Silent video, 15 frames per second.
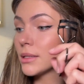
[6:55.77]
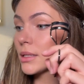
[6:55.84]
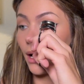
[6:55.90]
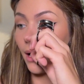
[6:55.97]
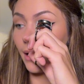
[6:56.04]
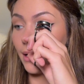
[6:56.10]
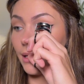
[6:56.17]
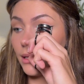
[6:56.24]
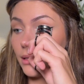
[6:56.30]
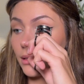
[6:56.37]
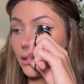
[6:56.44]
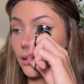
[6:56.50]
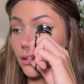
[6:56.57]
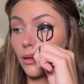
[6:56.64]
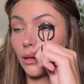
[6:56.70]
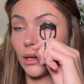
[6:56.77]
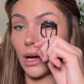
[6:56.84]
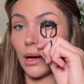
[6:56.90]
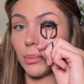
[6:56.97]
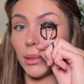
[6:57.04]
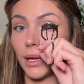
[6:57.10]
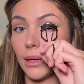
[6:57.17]
I cannot
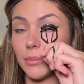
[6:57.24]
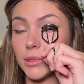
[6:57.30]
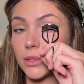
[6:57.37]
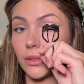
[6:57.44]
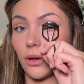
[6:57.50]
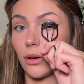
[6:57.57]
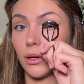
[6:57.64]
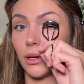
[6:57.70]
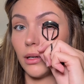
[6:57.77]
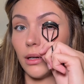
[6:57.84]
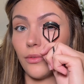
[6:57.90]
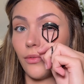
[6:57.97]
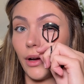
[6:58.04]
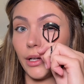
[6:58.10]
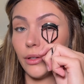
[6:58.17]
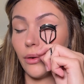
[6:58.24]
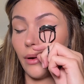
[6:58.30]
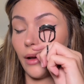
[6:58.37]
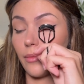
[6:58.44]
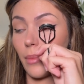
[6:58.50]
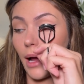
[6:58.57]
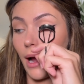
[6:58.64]
apply mascara if I don't have
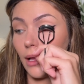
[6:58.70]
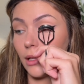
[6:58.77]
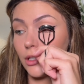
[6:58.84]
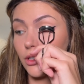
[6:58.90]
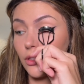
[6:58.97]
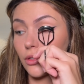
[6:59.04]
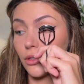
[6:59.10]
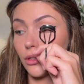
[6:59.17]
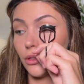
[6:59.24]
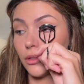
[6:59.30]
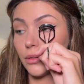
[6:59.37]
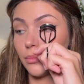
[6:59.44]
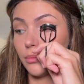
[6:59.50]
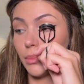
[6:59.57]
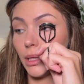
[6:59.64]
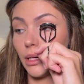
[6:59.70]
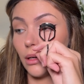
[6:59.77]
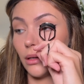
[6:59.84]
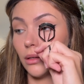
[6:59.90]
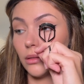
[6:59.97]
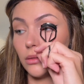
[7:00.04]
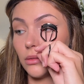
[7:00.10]
my eyelashes curled
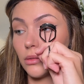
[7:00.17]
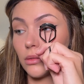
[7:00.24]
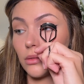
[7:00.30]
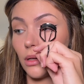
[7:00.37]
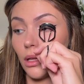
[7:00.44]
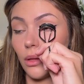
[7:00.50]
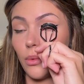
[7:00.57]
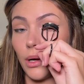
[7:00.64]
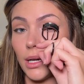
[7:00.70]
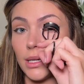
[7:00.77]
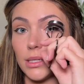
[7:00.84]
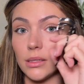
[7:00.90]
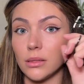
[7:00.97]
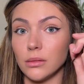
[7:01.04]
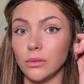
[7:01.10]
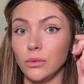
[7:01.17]
because otherwise you